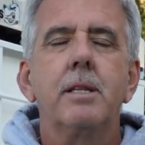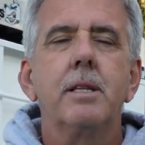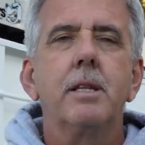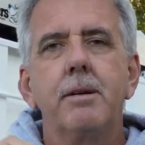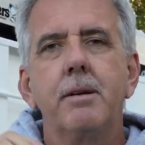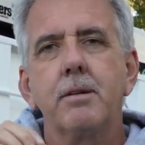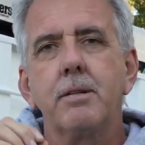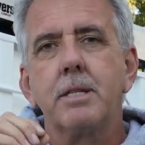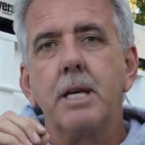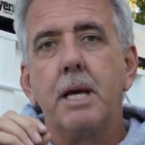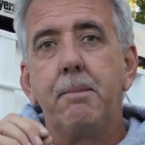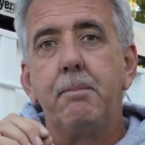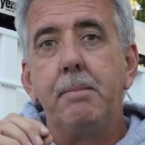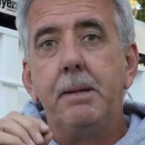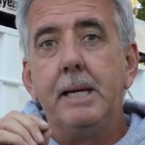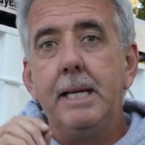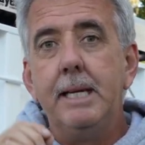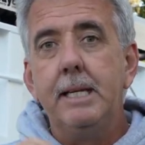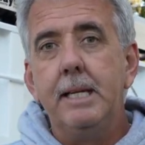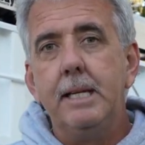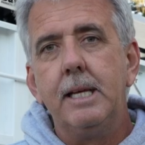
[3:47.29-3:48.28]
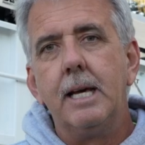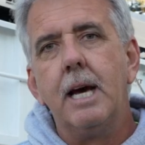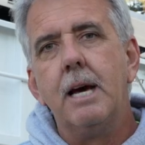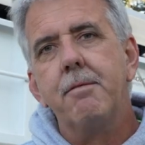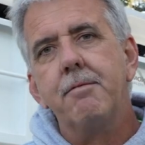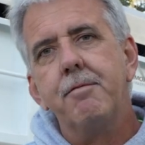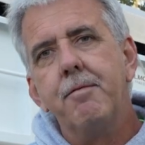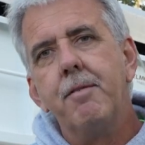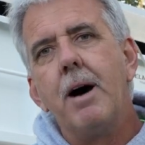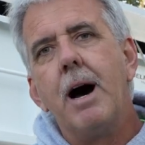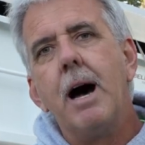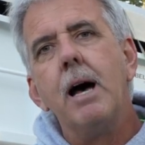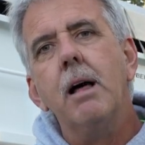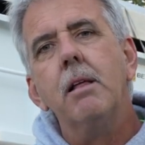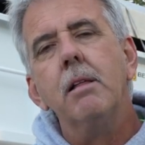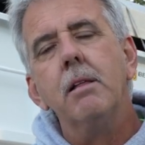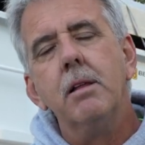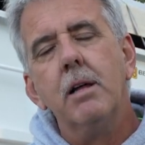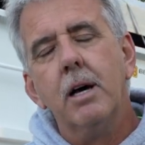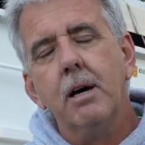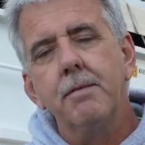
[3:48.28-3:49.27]
there's a PDF
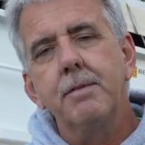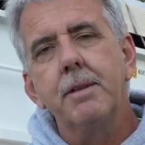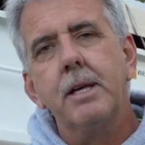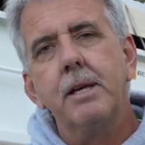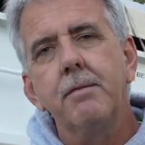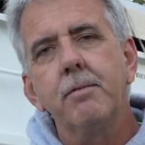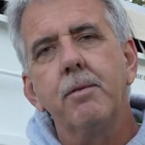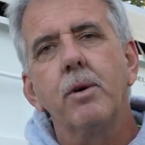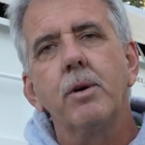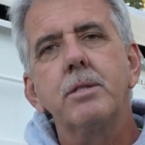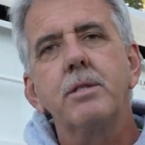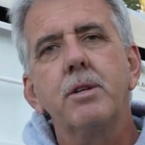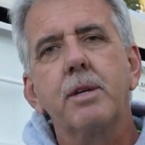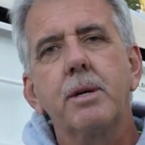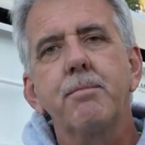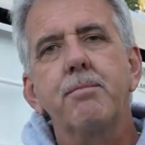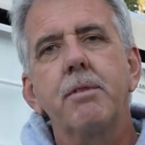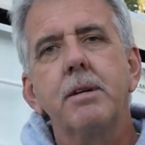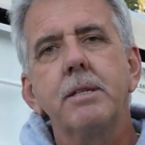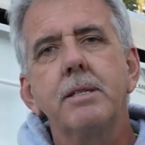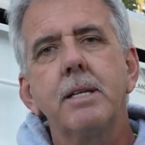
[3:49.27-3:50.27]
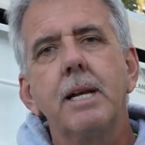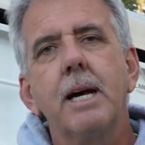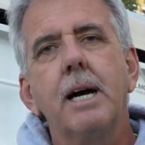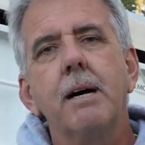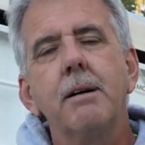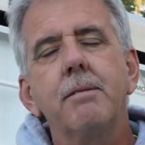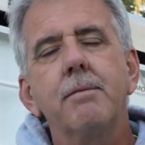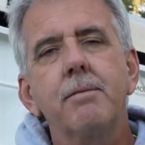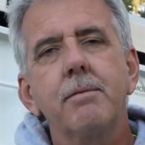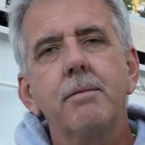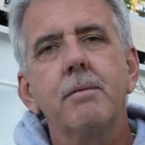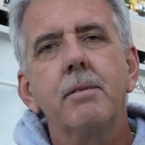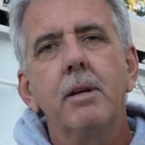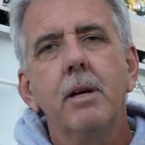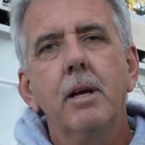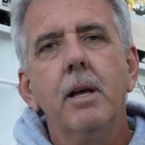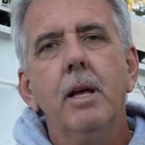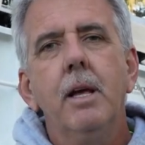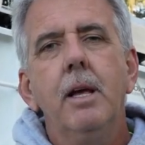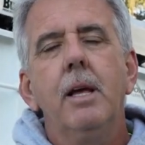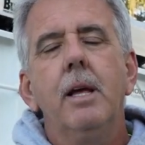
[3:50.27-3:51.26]
file of the invoice. You can print it out
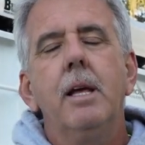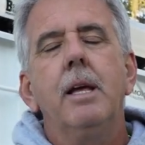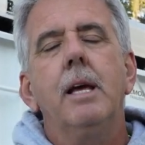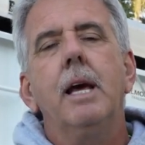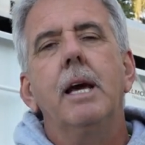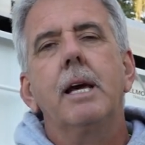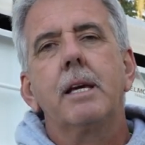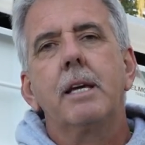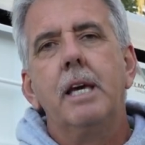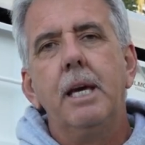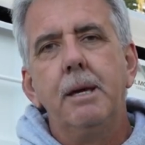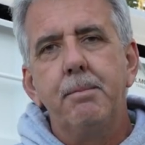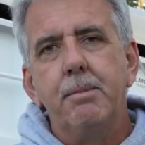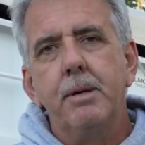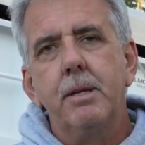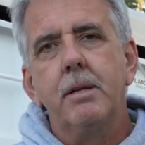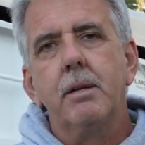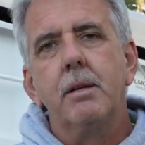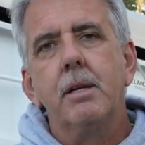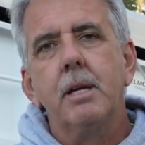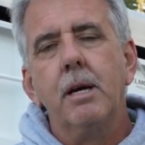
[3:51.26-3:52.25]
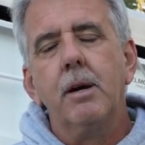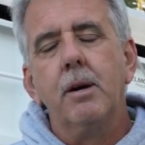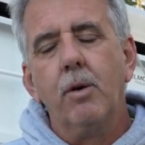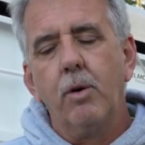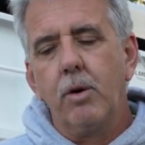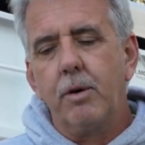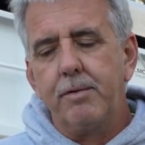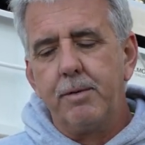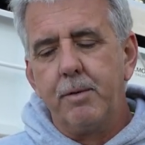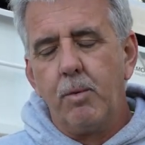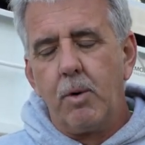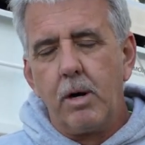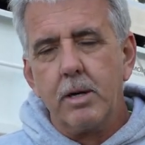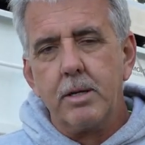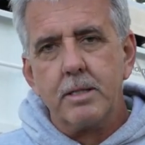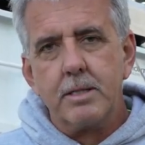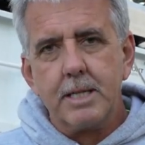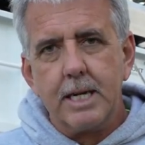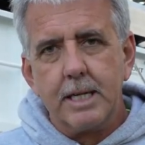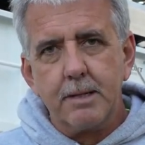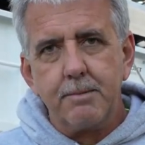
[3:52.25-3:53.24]
and keep it. Or if you want
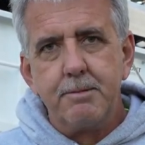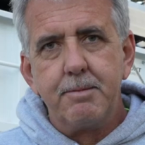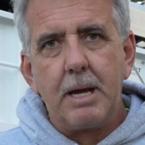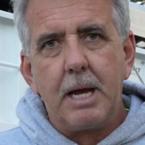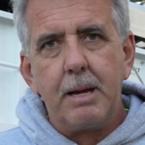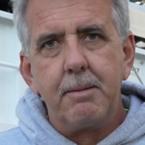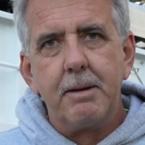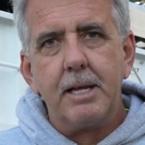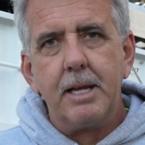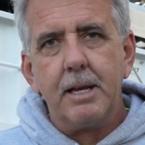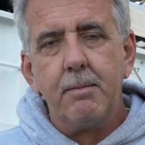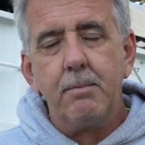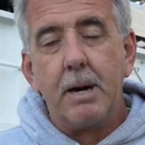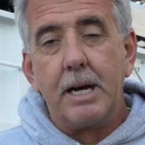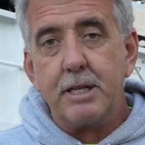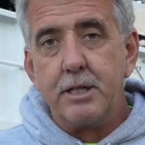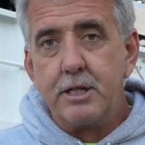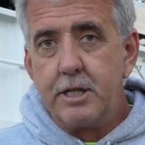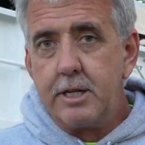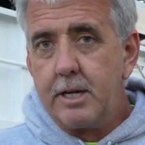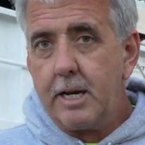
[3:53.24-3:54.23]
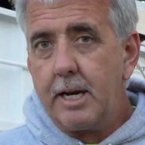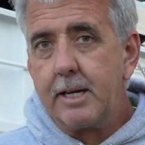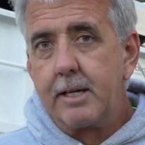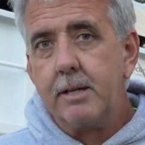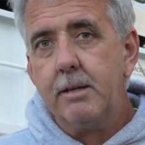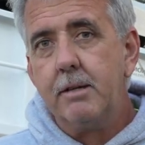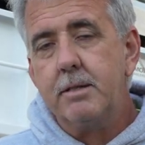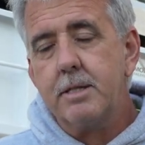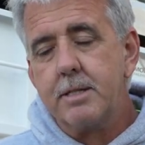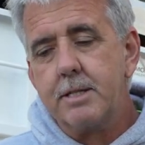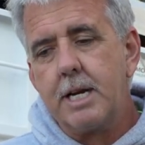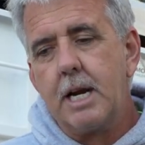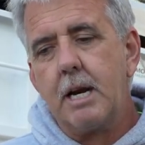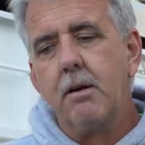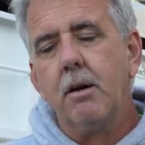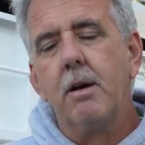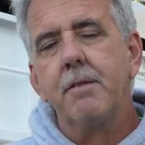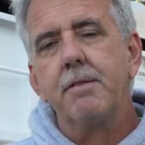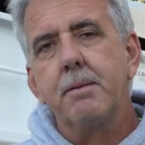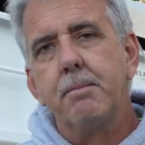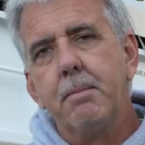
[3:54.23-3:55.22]
to send a payment in by check, you just tear
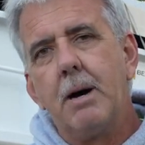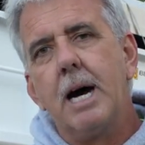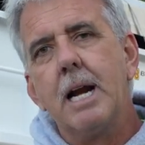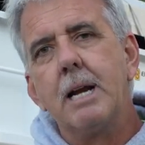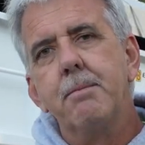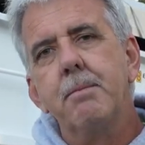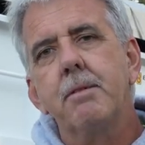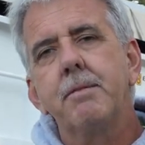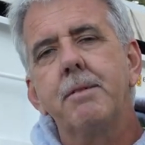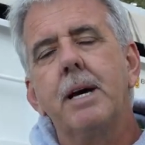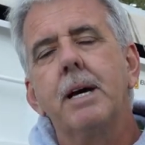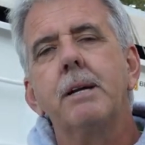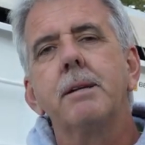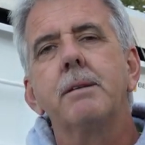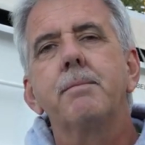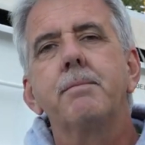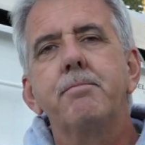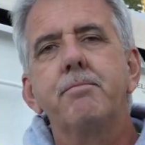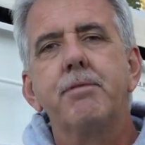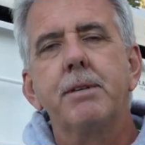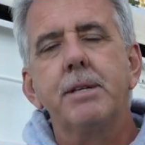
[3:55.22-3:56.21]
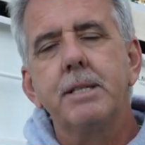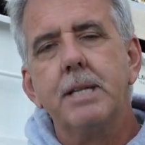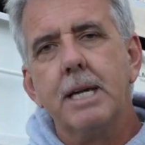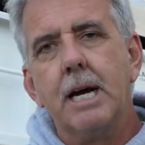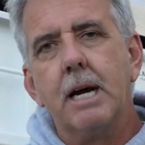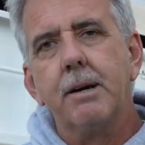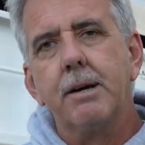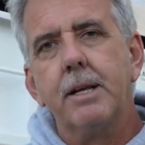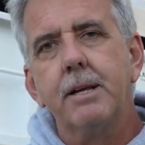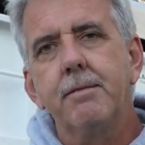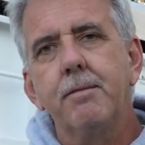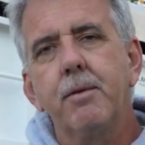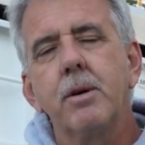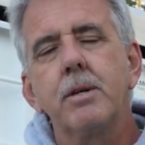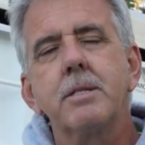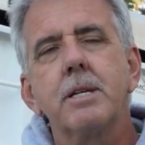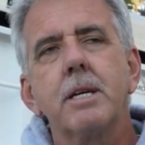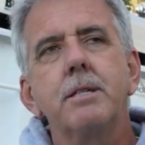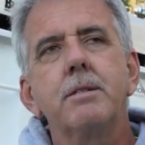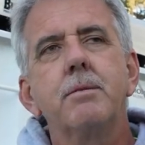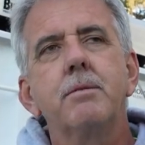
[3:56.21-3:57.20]
off the bottom of that printed out
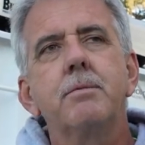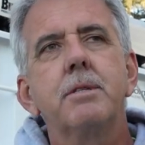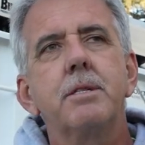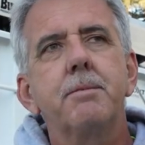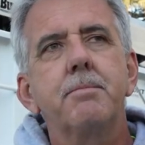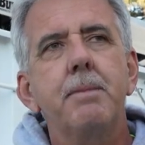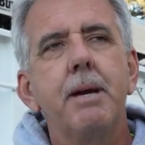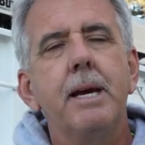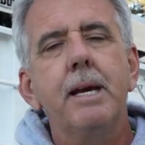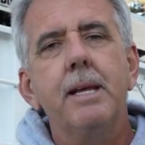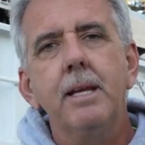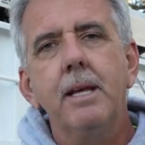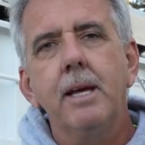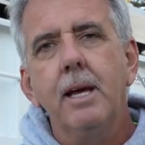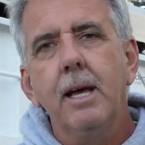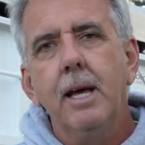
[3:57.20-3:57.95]
invoice that you just made